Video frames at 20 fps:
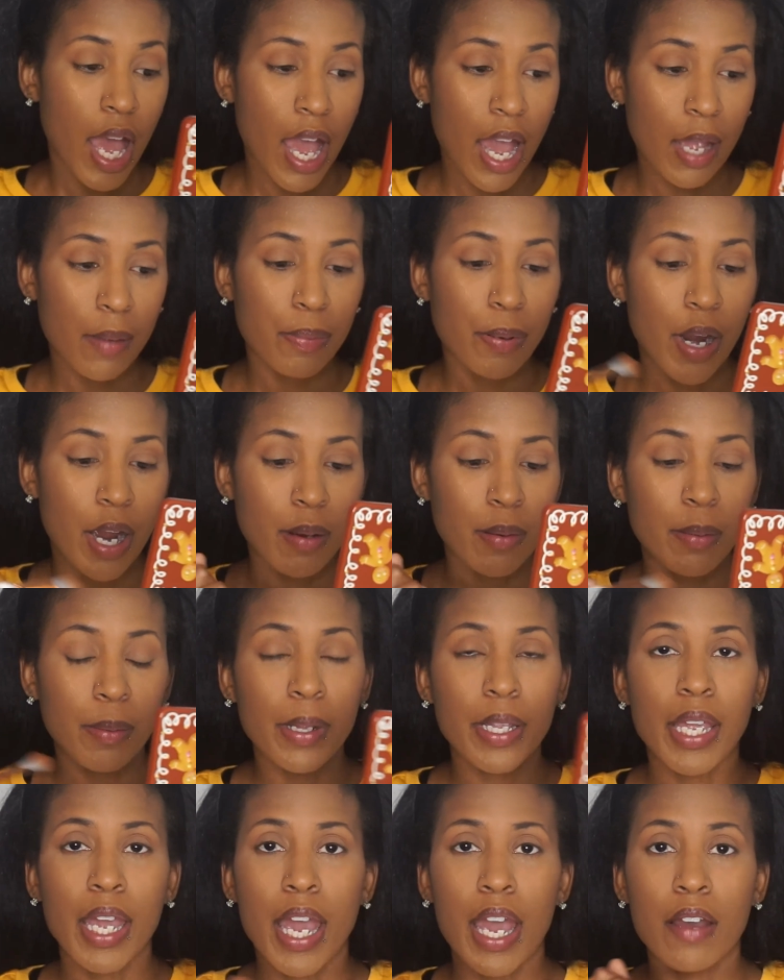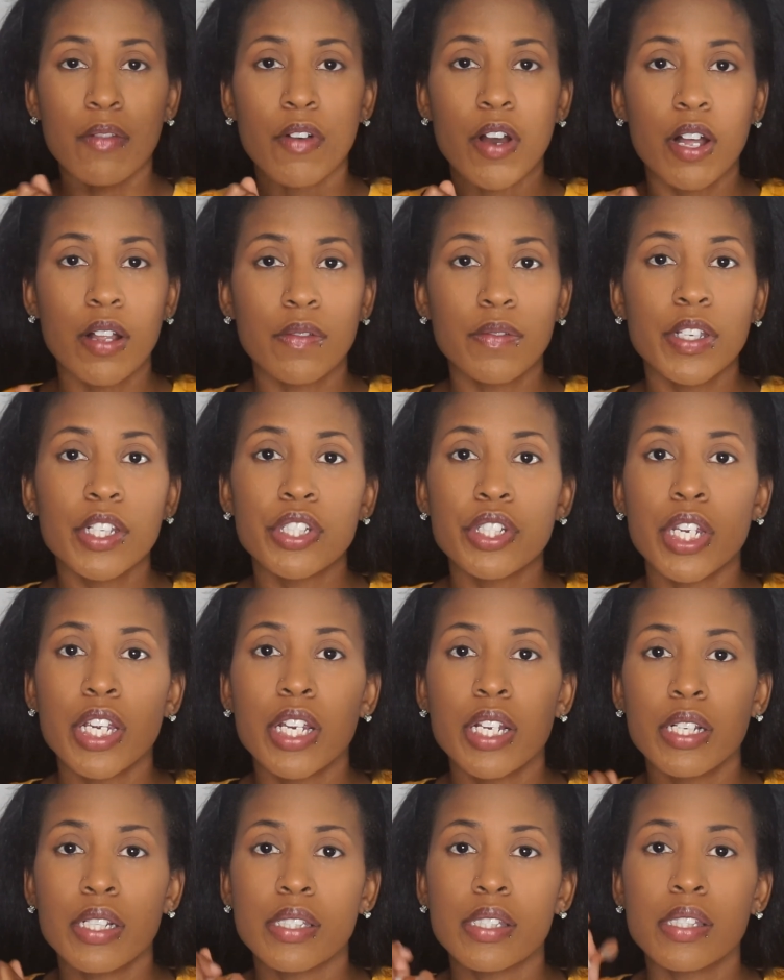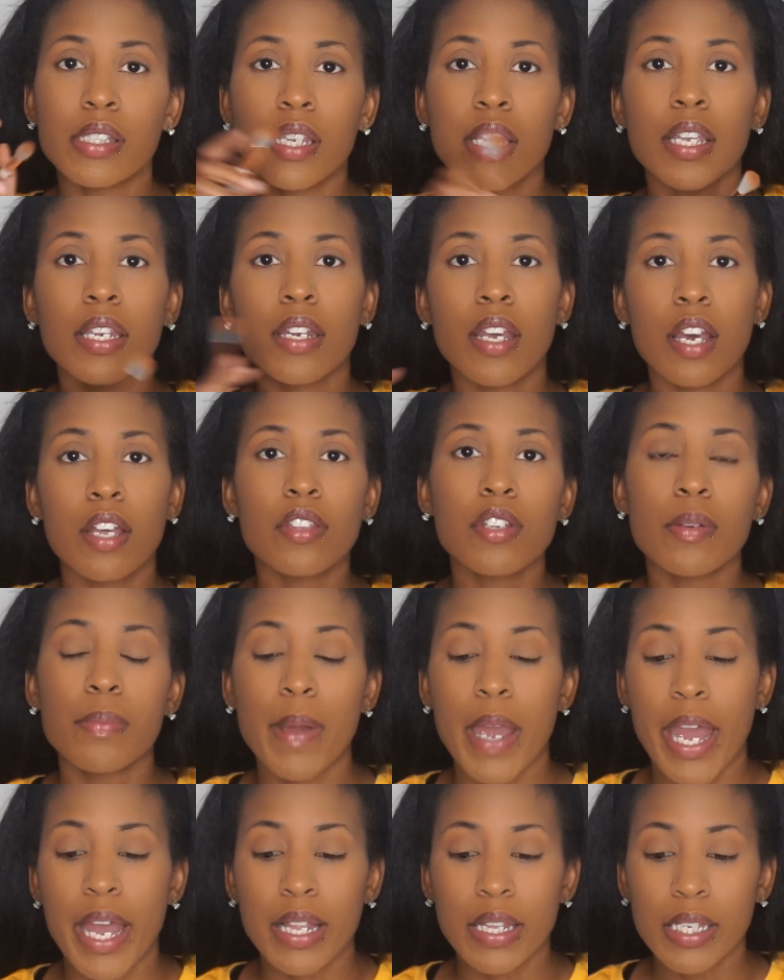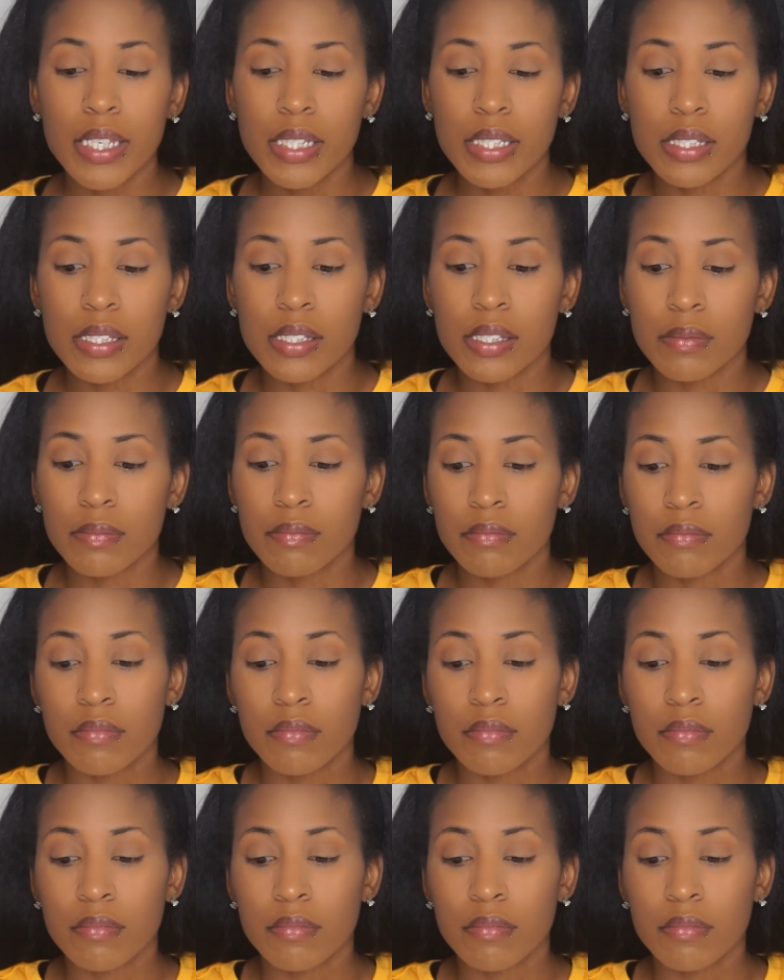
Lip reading: I probably have all these shades in other palettes.